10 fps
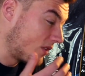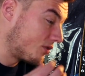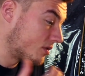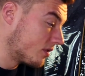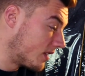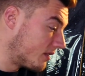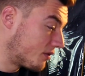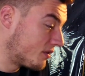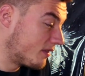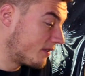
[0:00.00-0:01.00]
Just looking
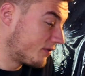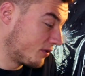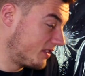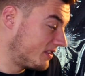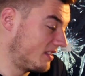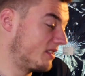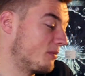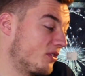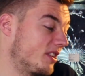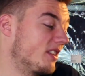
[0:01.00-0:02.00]
through the footage this
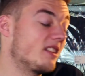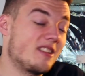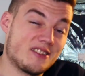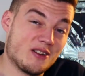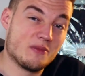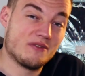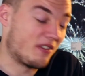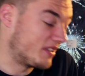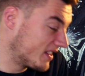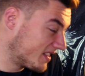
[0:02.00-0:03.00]
morning and it's got me
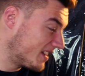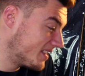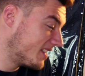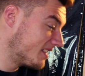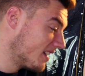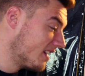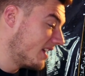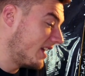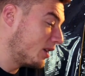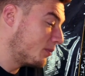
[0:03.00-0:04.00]
very excited.
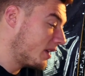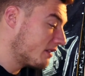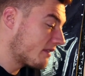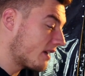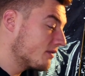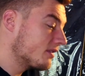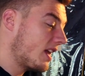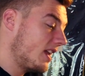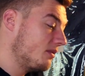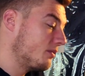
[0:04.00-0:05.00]
It'll be around
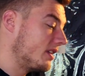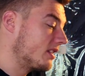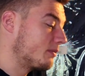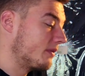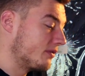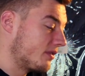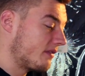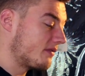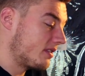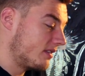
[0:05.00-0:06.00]
8 weeks before
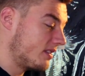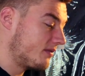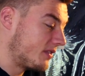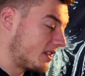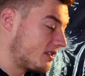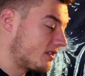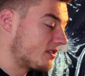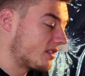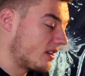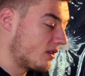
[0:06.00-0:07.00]
everything is finished
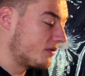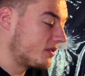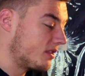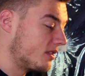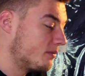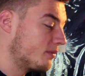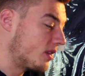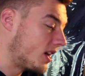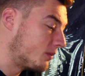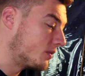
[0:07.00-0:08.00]
and sent over to you,
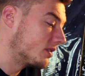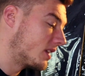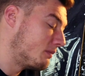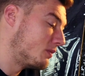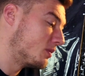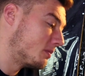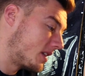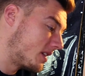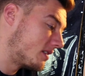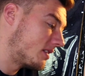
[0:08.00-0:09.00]
but I will keep you
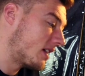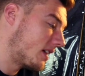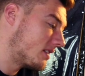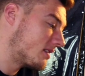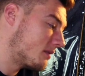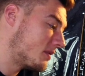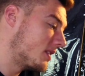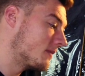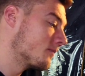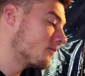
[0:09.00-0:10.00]
updated ASAP.